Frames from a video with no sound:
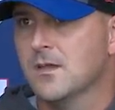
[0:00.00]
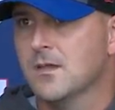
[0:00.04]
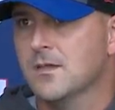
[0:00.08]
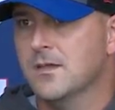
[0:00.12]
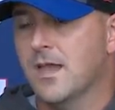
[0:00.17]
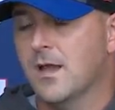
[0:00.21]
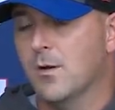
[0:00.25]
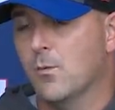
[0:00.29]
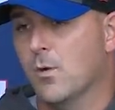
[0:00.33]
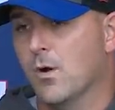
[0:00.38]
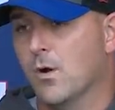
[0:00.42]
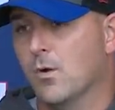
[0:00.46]

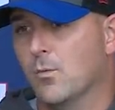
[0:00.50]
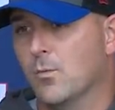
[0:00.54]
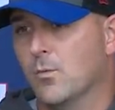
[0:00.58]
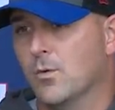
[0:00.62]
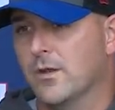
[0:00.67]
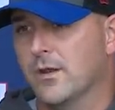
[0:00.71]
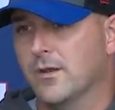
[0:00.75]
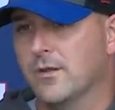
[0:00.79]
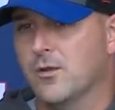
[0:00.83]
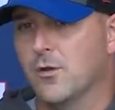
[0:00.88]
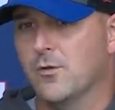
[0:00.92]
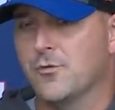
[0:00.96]
Yeah, well, we
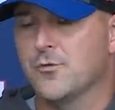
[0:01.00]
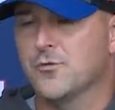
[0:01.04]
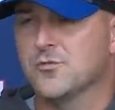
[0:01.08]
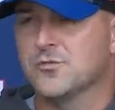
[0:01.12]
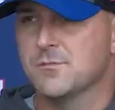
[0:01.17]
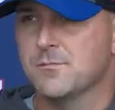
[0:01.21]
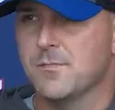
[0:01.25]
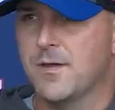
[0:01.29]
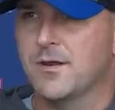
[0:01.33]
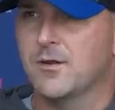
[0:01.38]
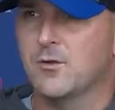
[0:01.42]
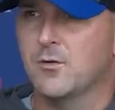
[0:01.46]
got to go through
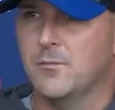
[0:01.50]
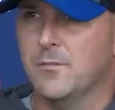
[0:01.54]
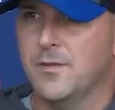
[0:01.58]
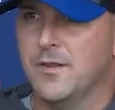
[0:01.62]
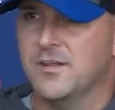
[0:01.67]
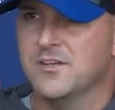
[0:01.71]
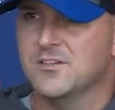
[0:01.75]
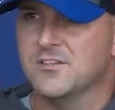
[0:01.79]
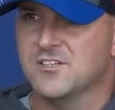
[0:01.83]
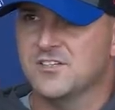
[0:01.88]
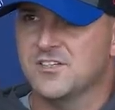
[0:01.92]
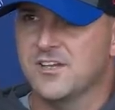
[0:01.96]
some medical
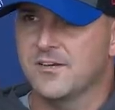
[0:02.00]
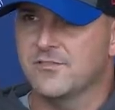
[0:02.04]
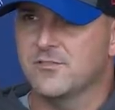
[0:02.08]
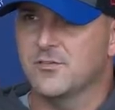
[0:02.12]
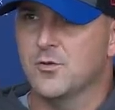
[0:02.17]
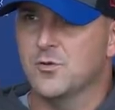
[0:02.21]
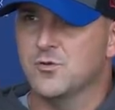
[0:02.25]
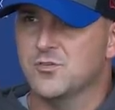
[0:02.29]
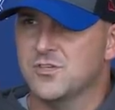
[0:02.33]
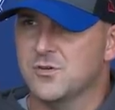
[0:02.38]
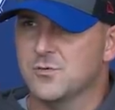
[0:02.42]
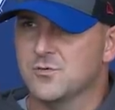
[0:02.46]
meetings this
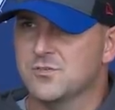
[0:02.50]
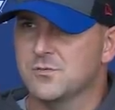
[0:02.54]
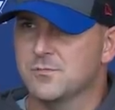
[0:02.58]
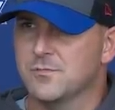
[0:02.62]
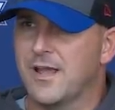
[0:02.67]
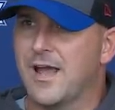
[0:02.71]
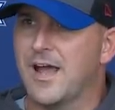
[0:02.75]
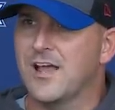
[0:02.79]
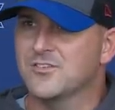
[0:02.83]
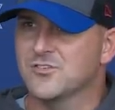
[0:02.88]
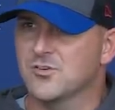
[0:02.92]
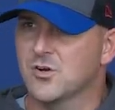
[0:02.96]
afternoon, see where some
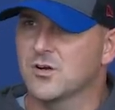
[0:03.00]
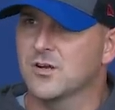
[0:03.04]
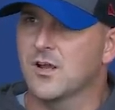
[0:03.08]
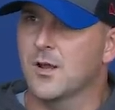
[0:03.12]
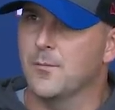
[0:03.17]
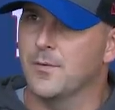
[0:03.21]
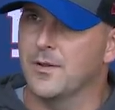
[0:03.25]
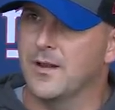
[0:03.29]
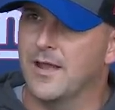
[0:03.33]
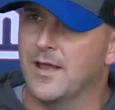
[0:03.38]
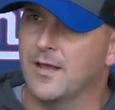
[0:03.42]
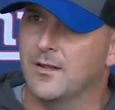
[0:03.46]
guys are
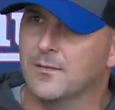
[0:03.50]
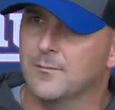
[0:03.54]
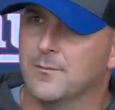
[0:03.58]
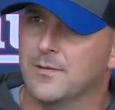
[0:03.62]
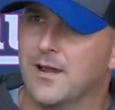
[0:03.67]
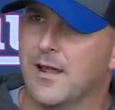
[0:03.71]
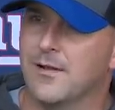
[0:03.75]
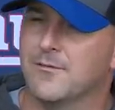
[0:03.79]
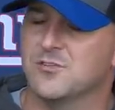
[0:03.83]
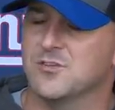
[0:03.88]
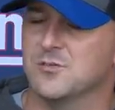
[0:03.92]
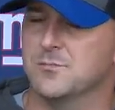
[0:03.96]
coming out. I
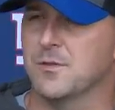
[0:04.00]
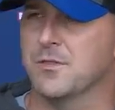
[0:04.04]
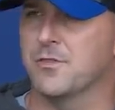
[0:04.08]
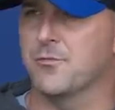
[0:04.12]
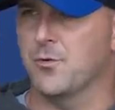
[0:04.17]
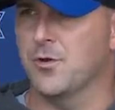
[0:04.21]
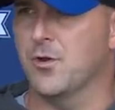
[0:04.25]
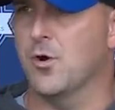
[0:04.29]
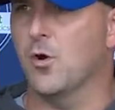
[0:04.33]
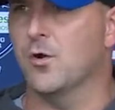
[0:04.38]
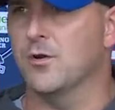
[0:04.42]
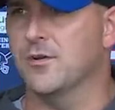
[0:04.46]
mean, obviously, it's been
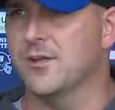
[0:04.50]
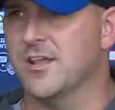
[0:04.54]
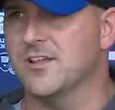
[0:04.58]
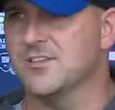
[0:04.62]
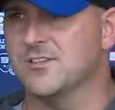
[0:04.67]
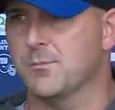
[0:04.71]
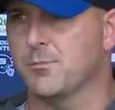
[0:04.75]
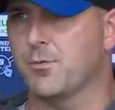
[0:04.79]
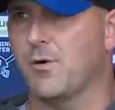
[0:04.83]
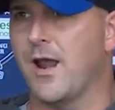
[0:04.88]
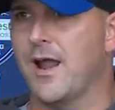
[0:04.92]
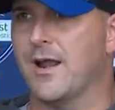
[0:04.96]
three hard days
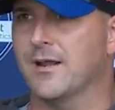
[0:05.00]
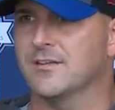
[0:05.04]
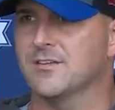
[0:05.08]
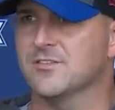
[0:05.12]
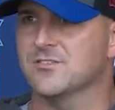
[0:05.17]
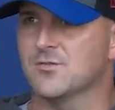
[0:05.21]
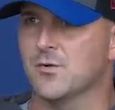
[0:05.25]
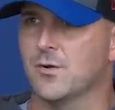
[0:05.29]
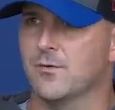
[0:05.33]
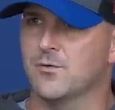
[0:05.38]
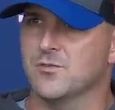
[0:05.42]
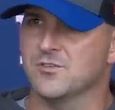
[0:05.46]
of
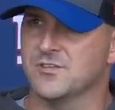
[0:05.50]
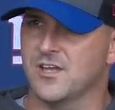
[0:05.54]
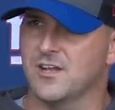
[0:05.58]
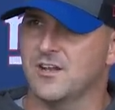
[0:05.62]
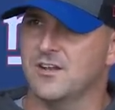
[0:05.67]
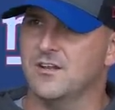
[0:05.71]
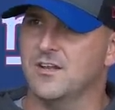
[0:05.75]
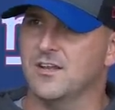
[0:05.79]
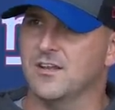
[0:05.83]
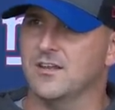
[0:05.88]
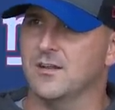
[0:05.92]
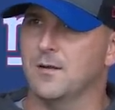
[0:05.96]
practice, so everyone's got a
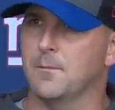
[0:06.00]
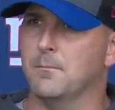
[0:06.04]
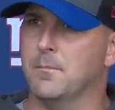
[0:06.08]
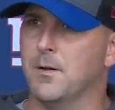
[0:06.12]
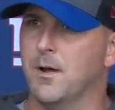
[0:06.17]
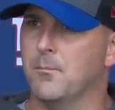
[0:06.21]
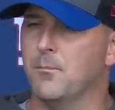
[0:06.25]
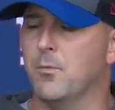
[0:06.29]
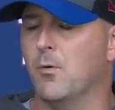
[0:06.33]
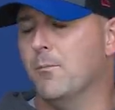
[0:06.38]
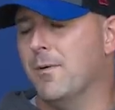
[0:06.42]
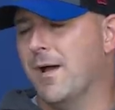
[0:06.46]
nick and a
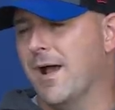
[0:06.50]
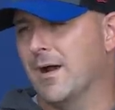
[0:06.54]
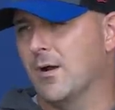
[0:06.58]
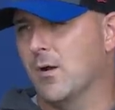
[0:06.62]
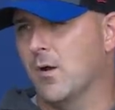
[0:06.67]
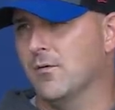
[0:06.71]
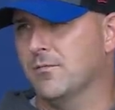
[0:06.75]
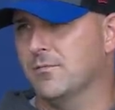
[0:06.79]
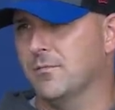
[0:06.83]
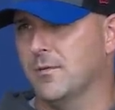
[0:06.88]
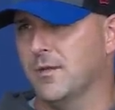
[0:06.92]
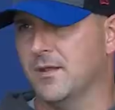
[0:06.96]
bump. We'll back
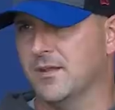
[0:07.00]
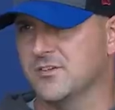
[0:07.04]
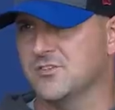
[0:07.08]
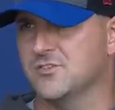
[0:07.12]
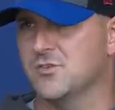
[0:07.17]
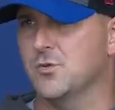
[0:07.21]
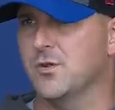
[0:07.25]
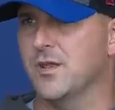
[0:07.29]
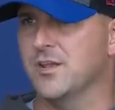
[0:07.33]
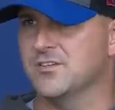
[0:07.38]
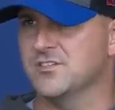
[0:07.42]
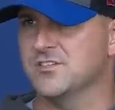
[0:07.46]
off in the next
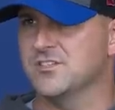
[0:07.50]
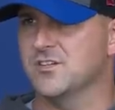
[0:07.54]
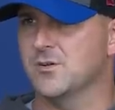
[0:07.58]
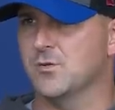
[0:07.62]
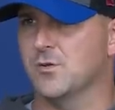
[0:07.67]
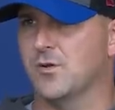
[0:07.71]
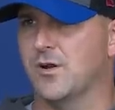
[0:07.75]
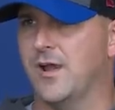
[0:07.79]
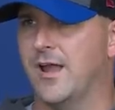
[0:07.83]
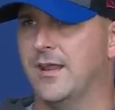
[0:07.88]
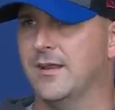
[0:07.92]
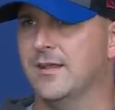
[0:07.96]
2 days and see
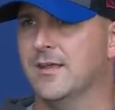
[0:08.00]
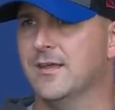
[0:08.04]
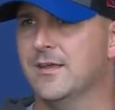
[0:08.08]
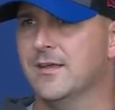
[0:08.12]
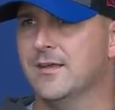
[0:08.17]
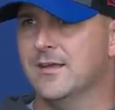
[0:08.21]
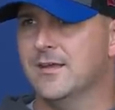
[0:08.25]
where they're at.